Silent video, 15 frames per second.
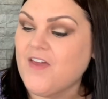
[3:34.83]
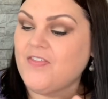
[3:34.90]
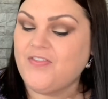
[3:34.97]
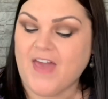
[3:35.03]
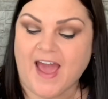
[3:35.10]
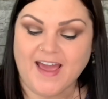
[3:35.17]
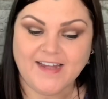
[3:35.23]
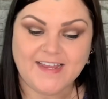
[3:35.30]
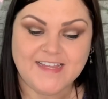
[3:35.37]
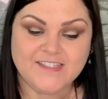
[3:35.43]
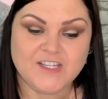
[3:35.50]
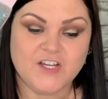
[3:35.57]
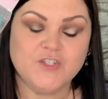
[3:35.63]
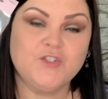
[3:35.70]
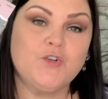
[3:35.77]
that is
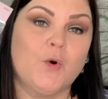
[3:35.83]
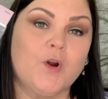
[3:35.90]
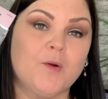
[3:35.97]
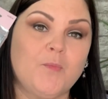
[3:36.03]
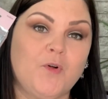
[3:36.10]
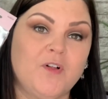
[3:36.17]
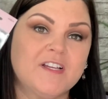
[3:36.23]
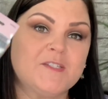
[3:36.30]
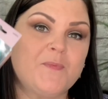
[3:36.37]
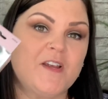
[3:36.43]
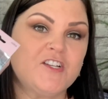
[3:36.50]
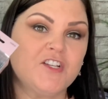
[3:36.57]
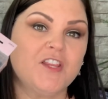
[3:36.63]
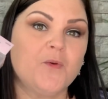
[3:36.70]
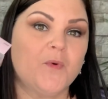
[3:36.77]
adorable,
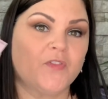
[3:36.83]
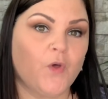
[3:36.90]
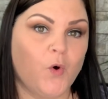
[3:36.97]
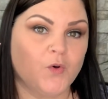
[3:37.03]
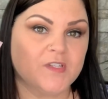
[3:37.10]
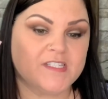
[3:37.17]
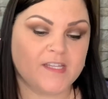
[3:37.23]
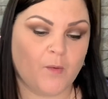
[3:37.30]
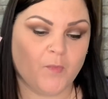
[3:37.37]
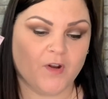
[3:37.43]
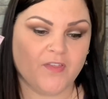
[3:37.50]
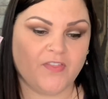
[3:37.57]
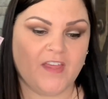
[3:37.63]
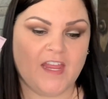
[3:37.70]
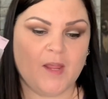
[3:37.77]
especially with the whole summer
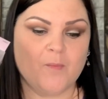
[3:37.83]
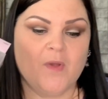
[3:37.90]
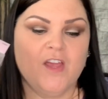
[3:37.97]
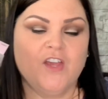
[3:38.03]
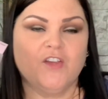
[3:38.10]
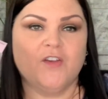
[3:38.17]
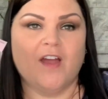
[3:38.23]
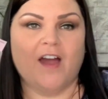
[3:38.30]
theme. You